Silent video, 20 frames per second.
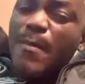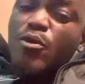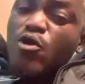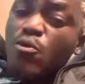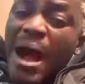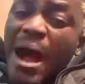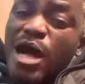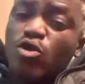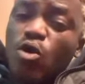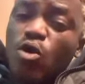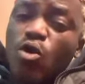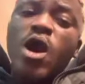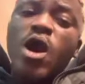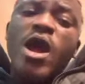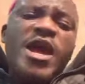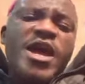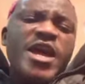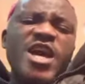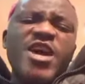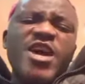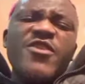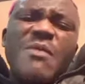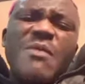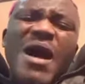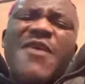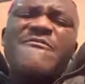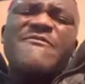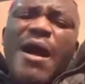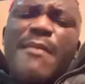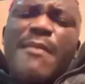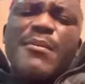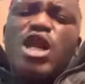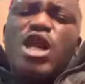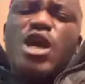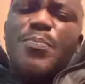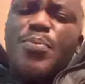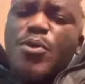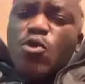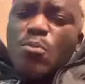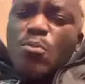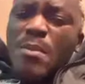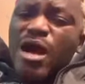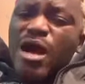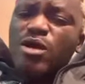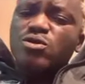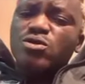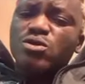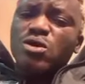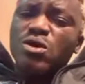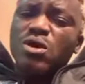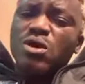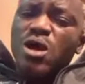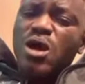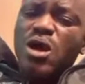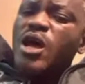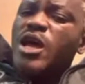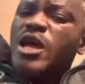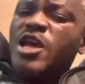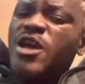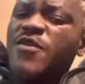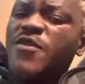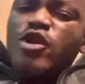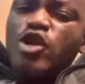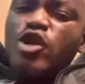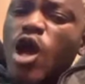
pull mouth. Oh. If my family pull mouth, if you